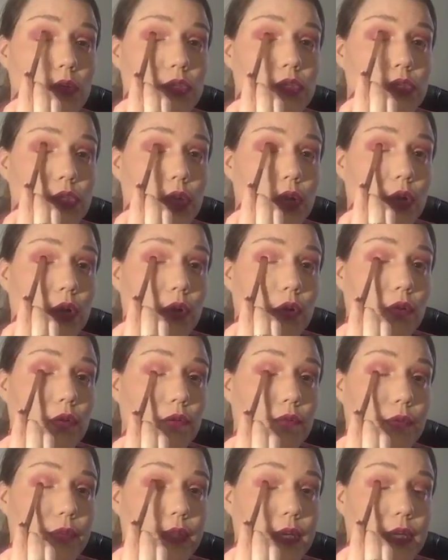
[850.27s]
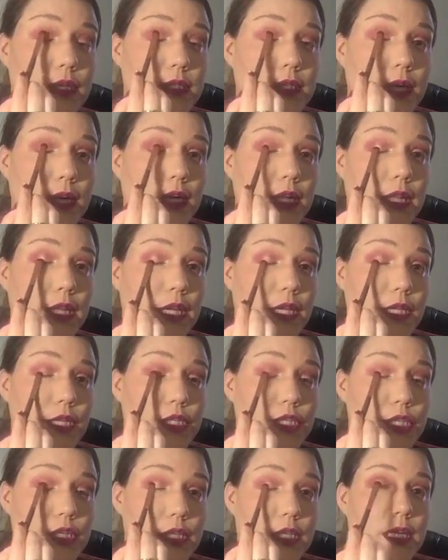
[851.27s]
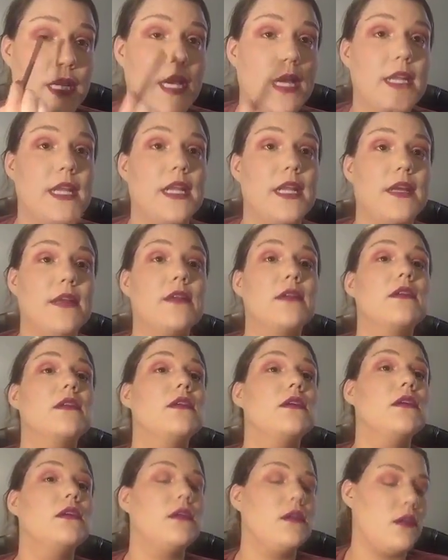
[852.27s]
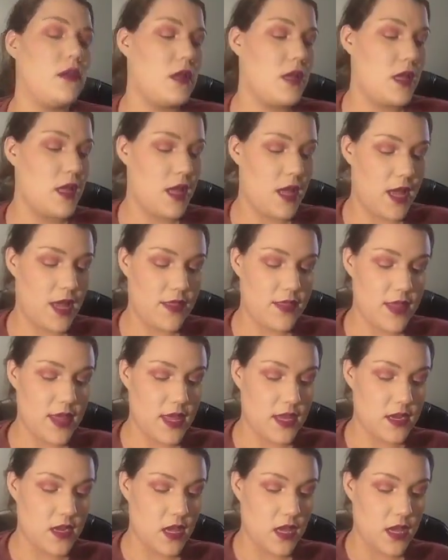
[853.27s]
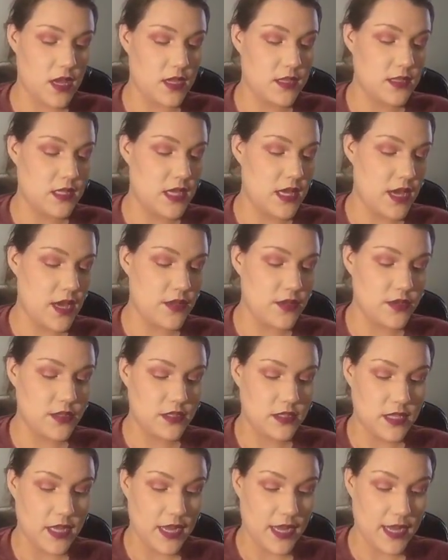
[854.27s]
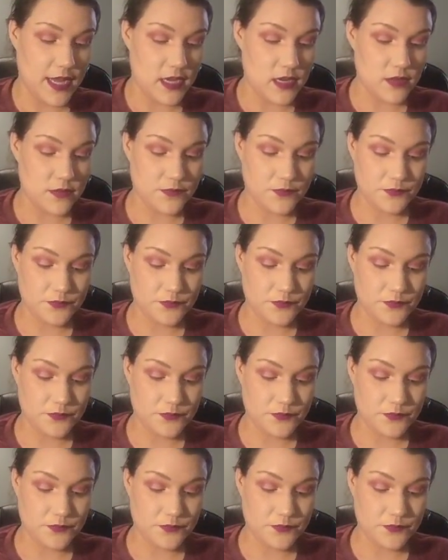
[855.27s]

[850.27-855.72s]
So for the entire lid, she did not need it. And then on the other side,